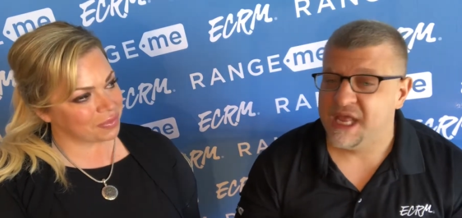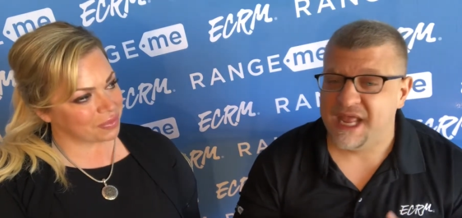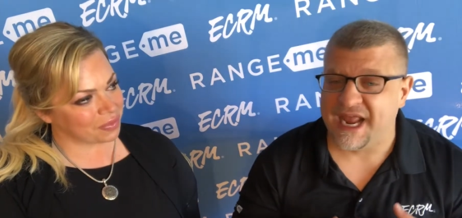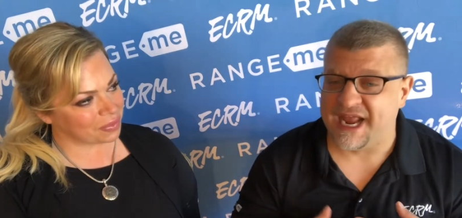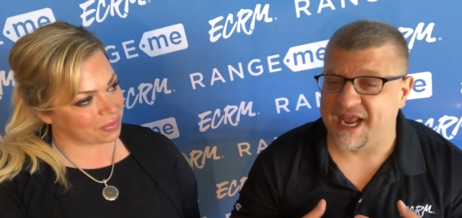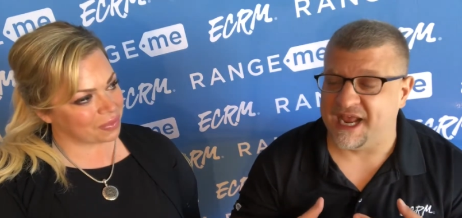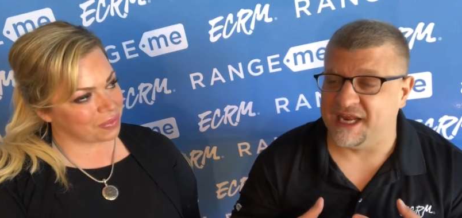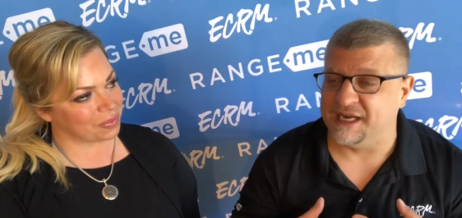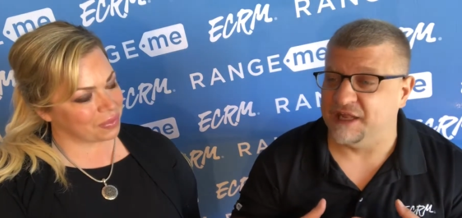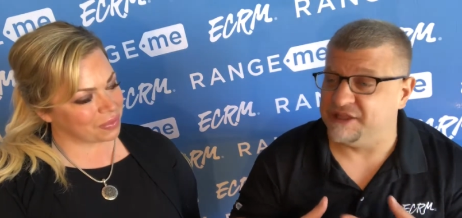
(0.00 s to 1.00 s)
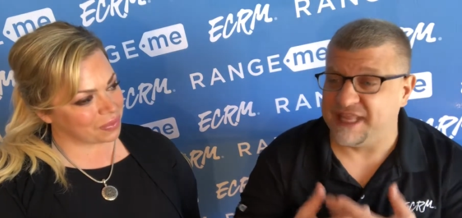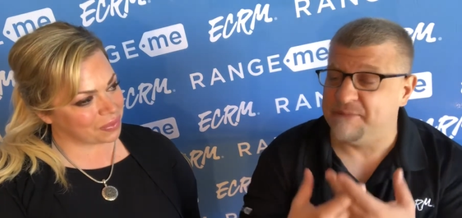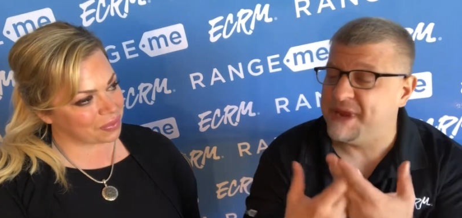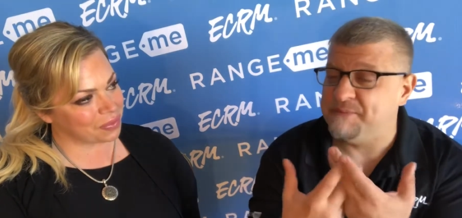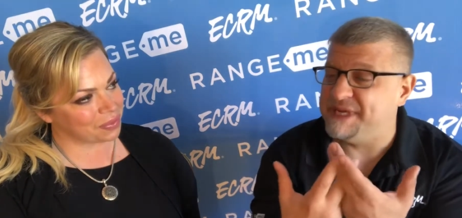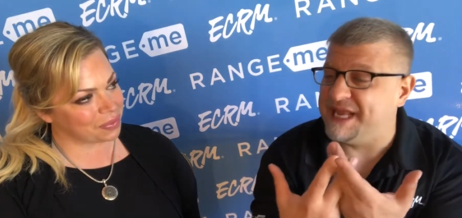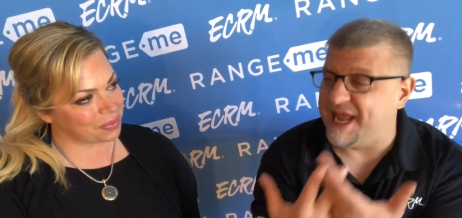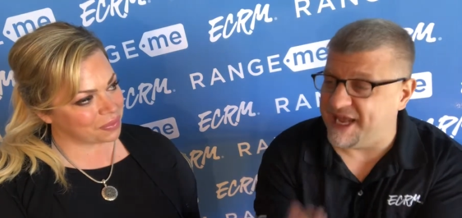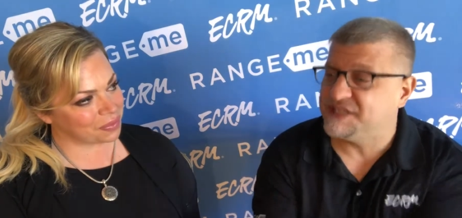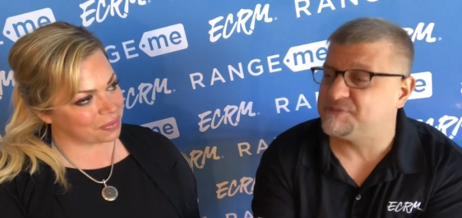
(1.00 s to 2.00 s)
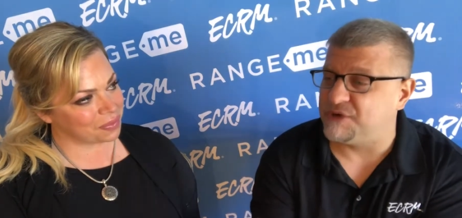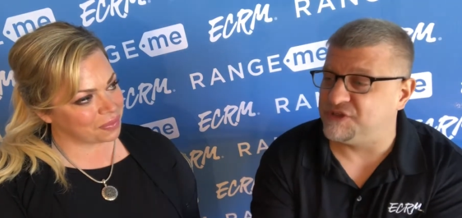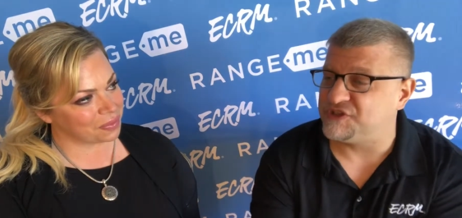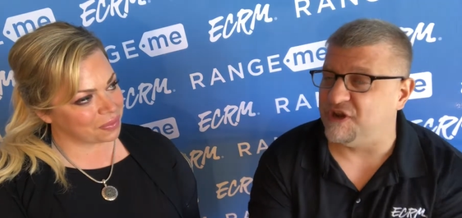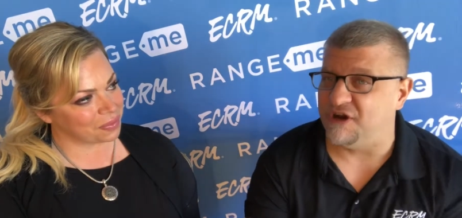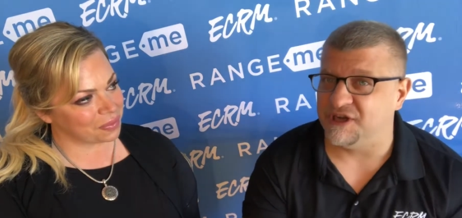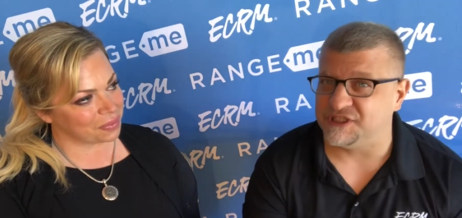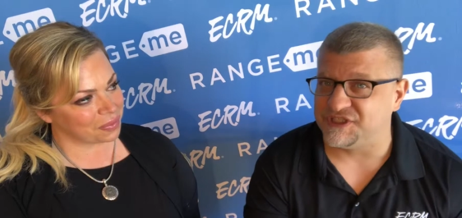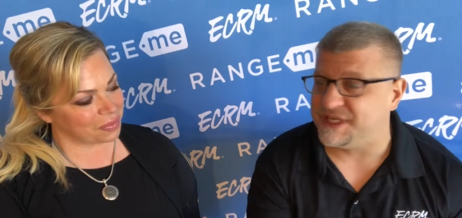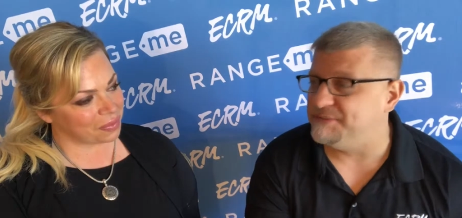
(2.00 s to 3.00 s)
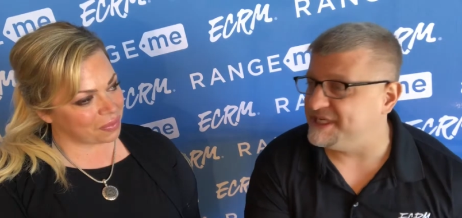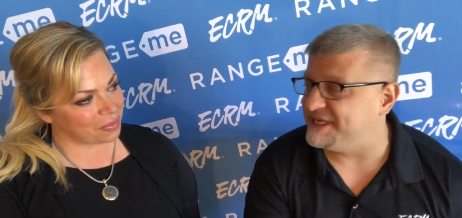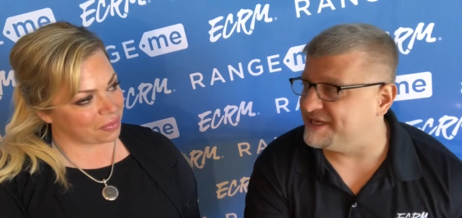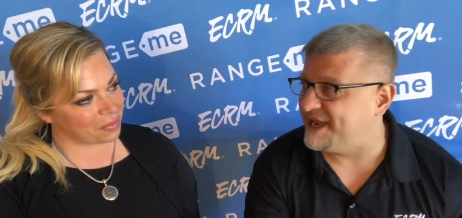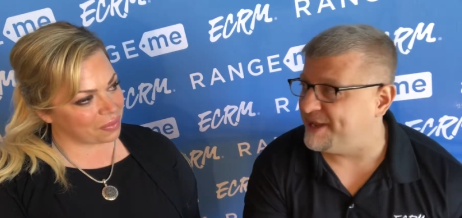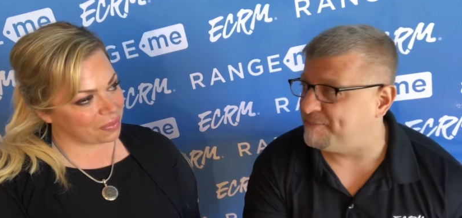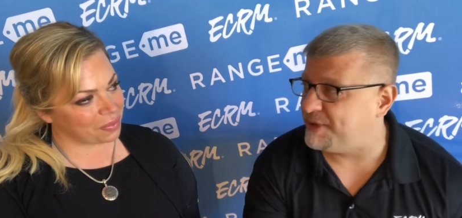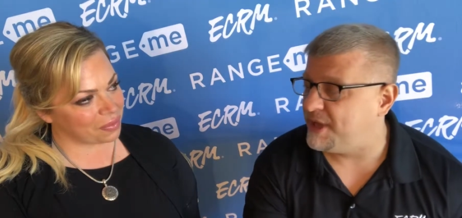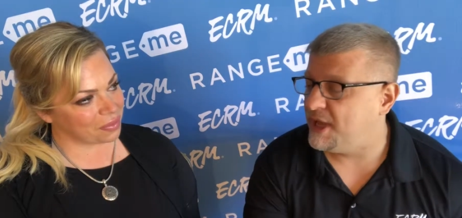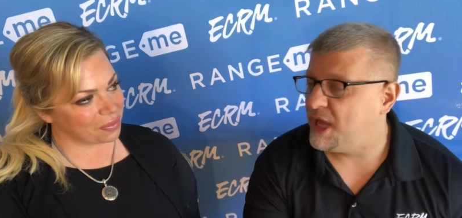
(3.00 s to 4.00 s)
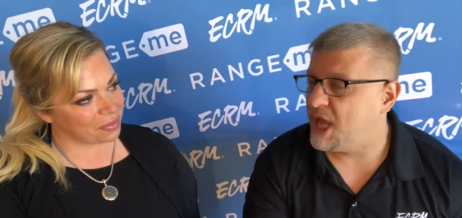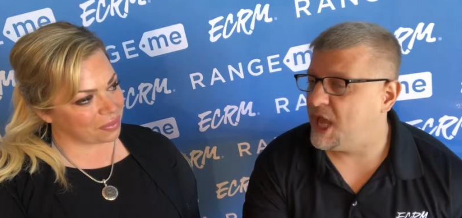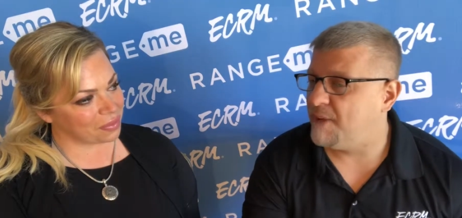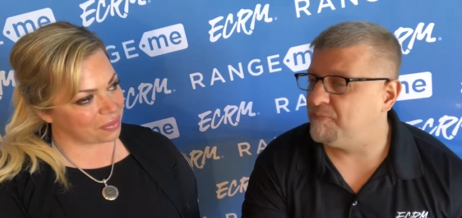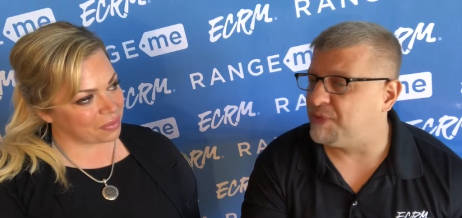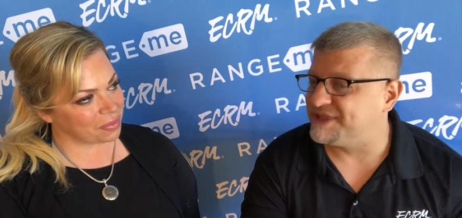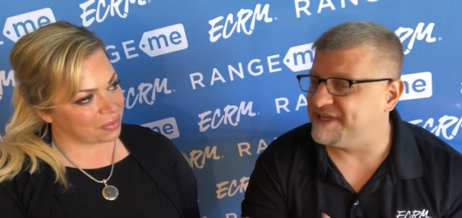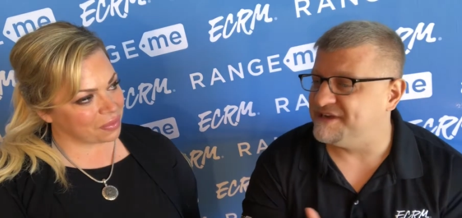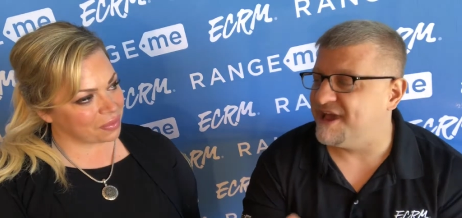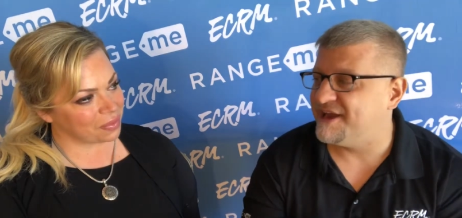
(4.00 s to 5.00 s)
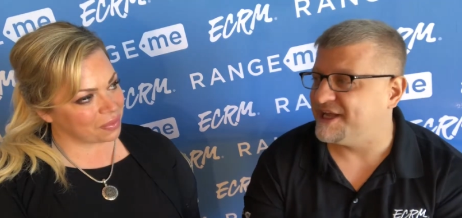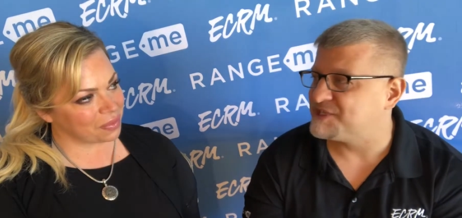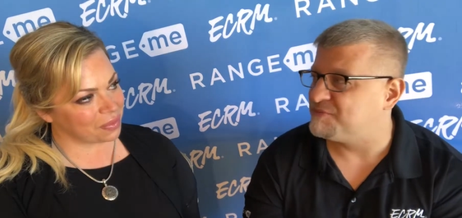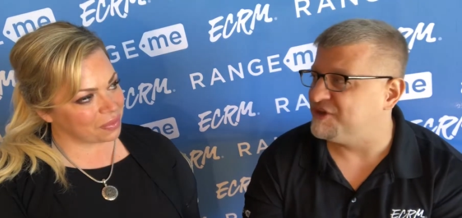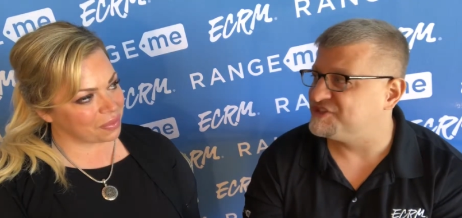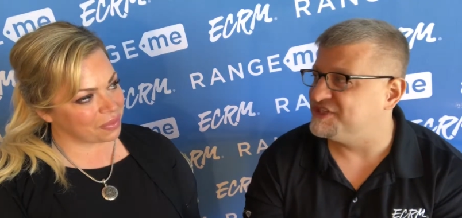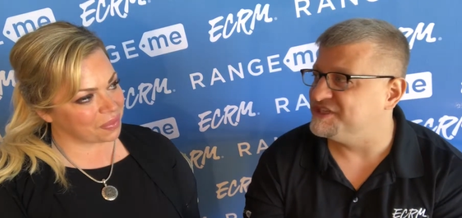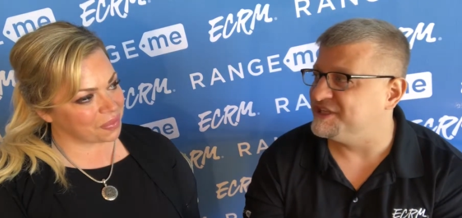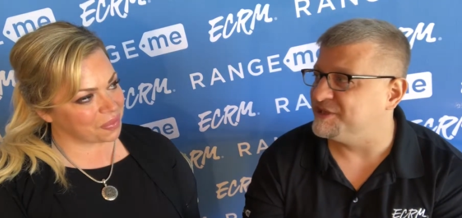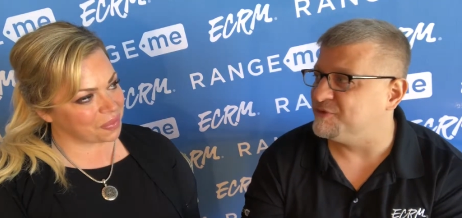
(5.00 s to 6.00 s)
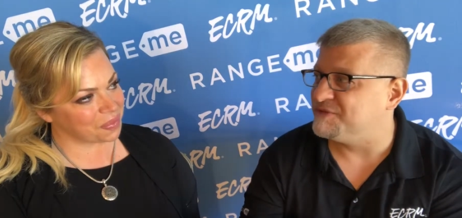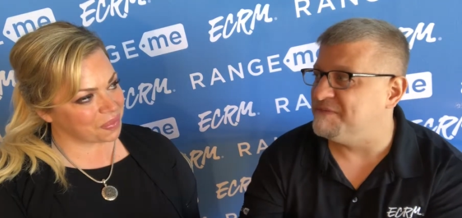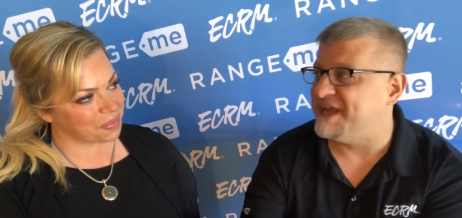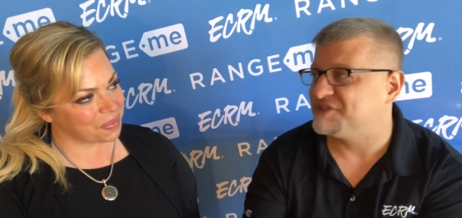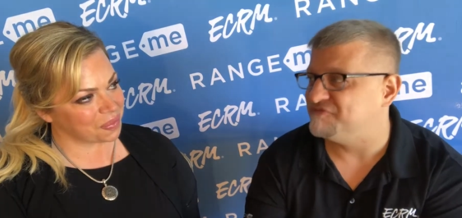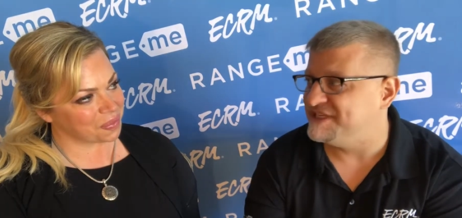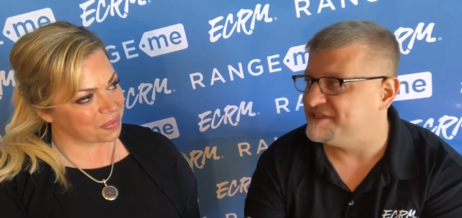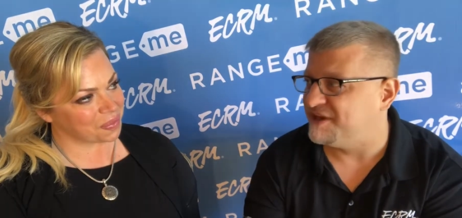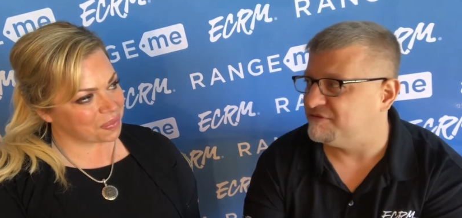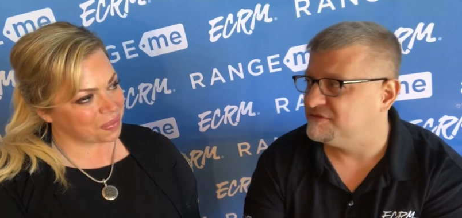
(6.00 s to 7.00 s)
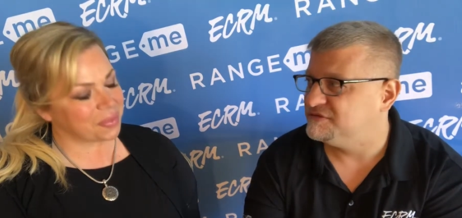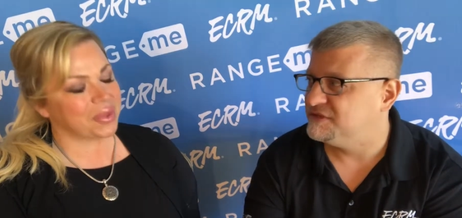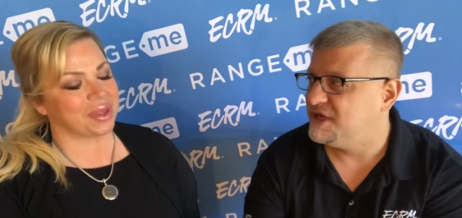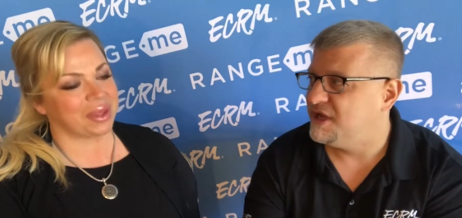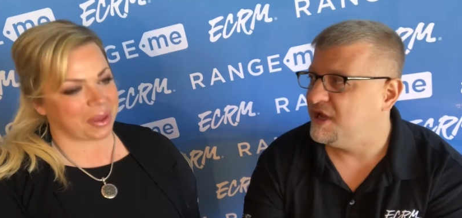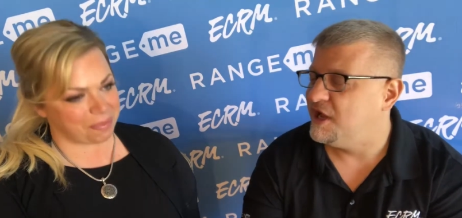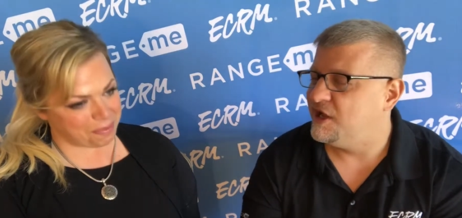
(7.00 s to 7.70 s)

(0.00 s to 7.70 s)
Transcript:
Speaker 1: and they may be experts on CBD and hemp, but they're not experts in dealing with mass retail. Yep.